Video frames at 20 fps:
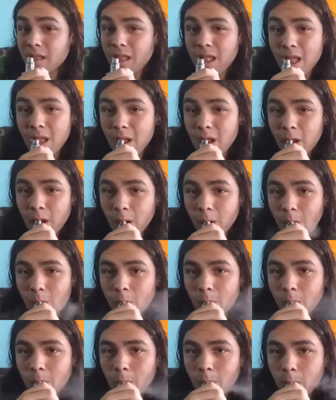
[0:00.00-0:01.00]

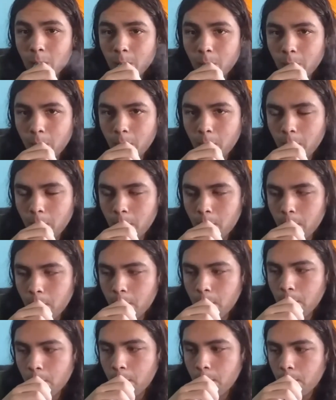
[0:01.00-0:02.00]

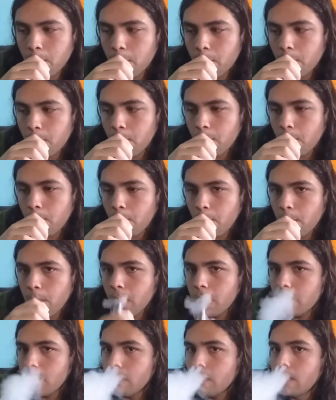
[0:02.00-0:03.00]

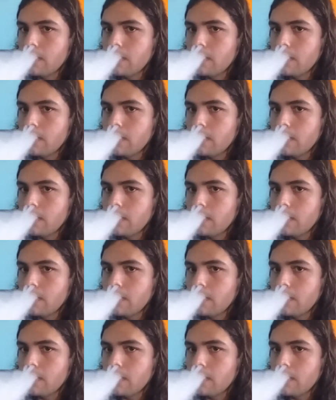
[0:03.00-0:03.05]
Nothing is said.